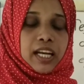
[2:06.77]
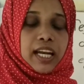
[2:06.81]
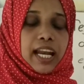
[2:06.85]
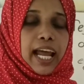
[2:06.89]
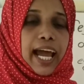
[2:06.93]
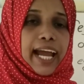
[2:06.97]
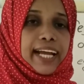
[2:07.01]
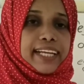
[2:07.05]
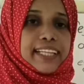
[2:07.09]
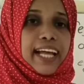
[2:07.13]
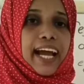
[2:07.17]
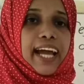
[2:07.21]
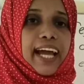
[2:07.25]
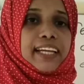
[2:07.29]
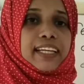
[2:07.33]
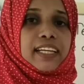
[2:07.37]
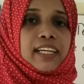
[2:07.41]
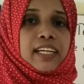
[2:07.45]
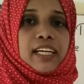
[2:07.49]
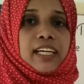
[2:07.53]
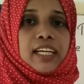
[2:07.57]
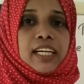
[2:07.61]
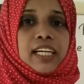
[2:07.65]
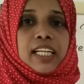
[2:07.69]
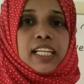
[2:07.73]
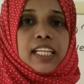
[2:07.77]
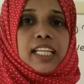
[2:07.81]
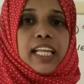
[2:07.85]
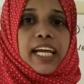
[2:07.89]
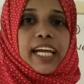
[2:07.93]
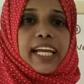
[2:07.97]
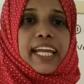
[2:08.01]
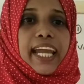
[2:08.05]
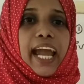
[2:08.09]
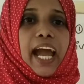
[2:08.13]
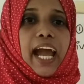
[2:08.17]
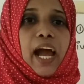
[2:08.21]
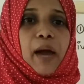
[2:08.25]
Like that,
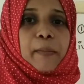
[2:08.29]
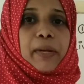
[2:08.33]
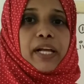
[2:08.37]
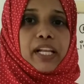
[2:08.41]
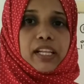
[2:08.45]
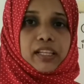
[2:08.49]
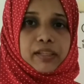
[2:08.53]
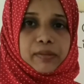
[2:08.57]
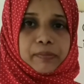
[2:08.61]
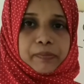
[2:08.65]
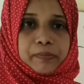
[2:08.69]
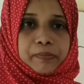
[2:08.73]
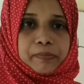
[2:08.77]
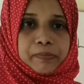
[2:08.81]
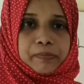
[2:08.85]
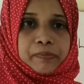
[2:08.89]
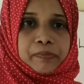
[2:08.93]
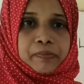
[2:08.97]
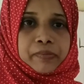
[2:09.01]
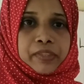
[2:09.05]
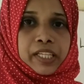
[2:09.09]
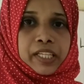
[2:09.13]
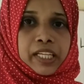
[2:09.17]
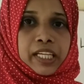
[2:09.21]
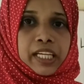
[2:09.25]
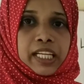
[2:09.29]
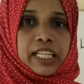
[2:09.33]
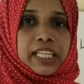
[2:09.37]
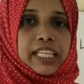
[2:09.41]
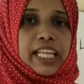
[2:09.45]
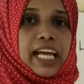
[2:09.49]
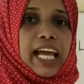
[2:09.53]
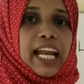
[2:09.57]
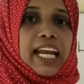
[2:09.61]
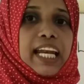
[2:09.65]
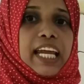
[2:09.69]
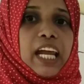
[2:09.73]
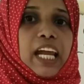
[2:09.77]
the camel,
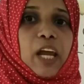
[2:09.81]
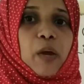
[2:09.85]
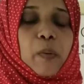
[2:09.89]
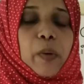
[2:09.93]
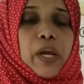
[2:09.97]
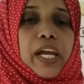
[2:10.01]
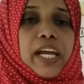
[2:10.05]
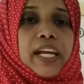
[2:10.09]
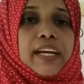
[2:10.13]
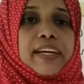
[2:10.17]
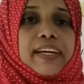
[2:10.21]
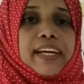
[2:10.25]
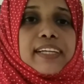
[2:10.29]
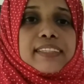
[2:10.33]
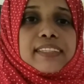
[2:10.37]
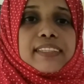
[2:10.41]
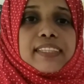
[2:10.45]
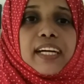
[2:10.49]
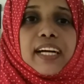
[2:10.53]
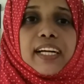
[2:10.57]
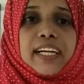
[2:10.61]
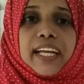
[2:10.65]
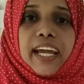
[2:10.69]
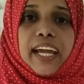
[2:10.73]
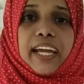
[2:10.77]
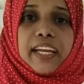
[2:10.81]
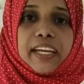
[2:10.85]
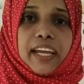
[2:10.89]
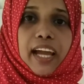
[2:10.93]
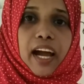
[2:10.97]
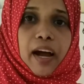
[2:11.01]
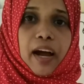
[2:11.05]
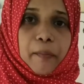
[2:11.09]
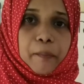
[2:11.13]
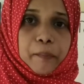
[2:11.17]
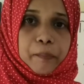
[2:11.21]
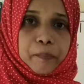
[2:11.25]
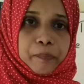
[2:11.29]
they live in desert
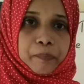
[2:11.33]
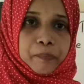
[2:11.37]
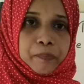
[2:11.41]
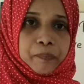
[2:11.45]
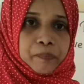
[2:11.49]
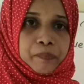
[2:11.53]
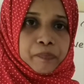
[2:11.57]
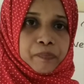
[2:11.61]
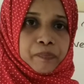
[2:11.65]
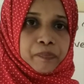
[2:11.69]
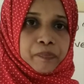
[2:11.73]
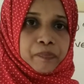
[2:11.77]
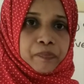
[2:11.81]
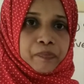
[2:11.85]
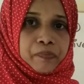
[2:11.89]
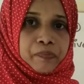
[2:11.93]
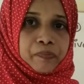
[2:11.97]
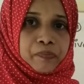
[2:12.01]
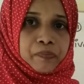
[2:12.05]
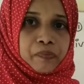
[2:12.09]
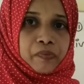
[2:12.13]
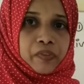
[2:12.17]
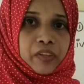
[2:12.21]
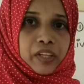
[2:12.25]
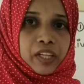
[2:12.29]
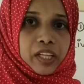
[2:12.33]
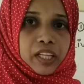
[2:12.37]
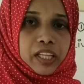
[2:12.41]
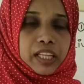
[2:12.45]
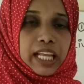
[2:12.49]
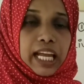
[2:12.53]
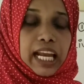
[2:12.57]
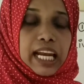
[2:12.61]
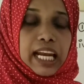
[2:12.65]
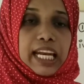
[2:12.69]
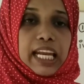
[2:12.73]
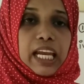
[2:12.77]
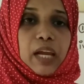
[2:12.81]
area.
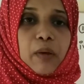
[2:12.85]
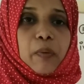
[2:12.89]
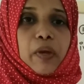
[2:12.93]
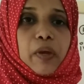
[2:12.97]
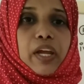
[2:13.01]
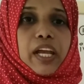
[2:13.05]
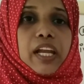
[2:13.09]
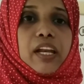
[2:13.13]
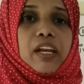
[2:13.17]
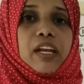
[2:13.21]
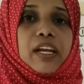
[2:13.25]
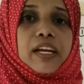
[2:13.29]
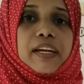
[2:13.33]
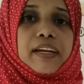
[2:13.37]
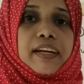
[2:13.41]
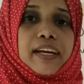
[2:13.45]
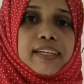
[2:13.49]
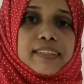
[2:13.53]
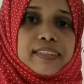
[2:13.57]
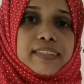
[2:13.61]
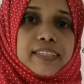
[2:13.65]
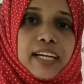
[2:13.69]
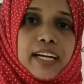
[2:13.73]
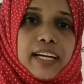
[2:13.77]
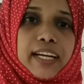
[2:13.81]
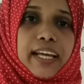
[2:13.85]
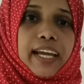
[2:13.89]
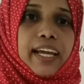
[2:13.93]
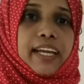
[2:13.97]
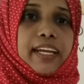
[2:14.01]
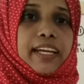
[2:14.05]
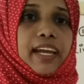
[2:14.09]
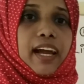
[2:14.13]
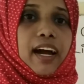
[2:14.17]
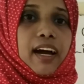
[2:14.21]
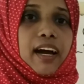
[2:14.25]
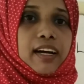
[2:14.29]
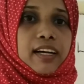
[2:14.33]
They live in desert
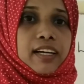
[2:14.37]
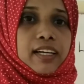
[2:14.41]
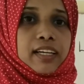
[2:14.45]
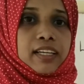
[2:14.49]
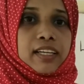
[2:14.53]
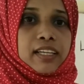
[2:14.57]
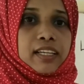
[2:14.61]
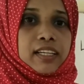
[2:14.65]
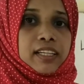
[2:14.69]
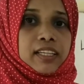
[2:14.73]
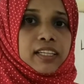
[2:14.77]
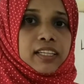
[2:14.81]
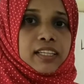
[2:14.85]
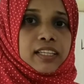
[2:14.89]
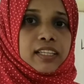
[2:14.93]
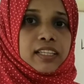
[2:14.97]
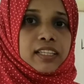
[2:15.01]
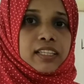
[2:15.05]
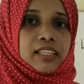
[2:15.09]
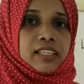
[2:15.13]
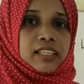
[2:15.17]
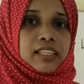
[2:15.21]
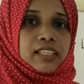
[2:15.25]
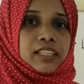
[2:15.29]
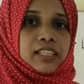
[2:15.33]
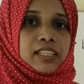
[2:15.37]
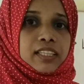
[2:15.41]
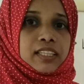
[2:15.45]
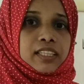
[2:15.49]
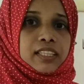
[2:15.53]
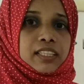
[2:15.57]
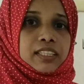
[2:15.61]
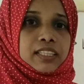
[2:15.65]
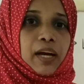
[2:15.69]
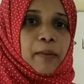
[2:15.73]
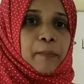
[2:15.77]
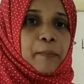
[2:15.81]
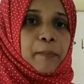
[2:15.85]
area.
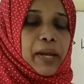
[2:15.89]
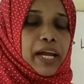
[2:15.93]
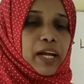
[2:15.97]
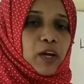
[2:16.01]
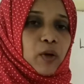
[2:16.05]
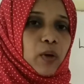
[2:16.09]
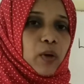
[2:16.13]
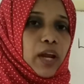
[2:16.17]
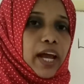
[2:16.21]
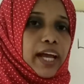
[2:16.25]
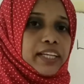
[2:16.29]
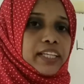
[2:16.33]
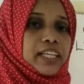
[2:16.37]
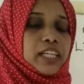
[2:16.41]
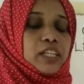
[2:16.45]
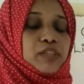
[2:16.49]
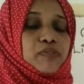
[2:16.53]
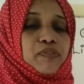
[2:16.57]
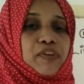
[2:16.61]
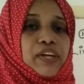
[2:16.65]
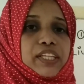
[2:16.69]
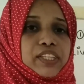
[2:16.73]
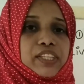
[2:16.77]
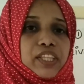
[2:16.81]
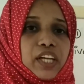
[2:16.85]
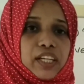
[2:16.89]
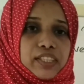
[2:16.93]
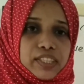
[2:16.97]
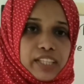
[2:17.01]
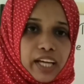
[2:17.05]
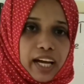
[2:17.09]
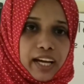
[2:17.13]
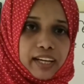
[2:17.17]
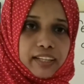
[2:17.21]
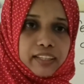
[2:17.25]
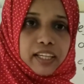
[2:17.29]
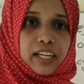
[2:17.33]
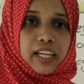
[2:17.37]
Some peculiar features
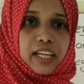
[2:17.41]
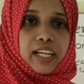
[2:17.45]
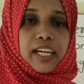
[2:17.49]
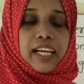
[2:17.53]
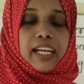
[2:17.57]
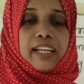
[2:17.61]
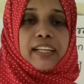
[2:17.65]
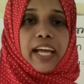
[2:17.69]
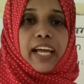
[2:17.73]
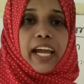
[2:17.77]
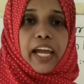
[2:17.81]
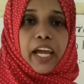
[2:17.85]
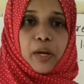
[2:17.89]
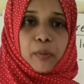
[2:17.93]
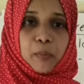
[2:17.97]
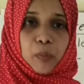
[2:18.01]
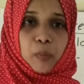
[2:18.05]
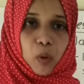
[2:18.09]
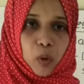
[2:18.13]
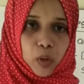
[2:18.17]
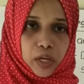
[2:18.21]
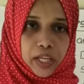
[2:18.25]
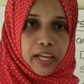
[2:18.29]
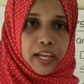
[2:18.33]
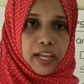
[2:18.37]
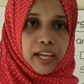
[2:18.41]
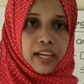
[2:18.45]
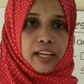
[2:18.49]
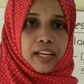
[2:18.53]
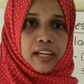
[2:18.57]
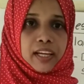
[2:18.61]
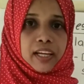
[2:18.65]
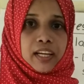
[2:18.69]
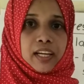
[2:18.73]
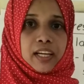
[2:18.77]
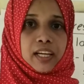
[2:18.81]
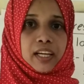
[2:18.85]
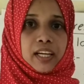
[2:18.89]
are there in their
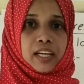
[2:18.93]
body.